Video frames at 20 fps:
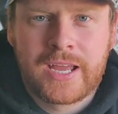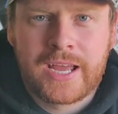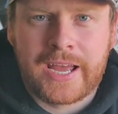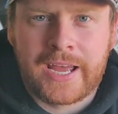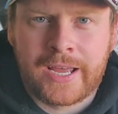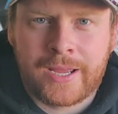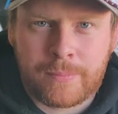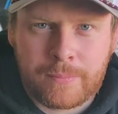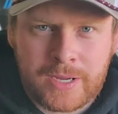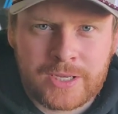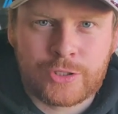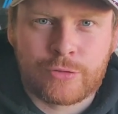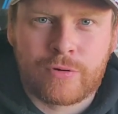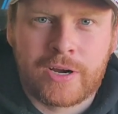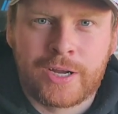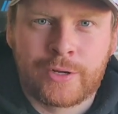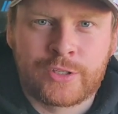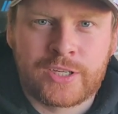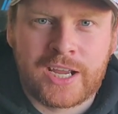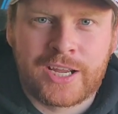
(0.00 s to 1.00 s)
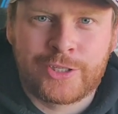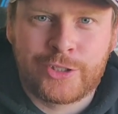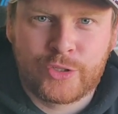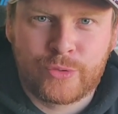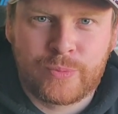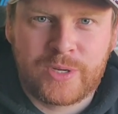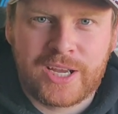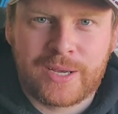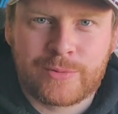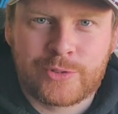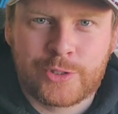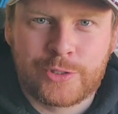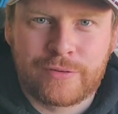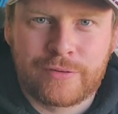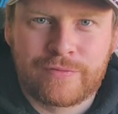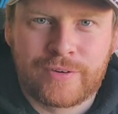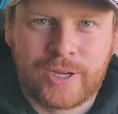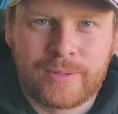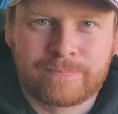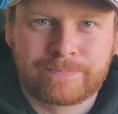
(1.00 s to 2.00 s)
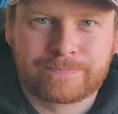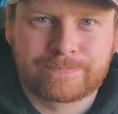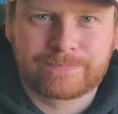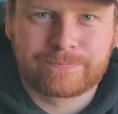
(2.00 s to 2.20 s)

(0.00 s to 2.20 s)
mess around, and you'll be absolutely fine.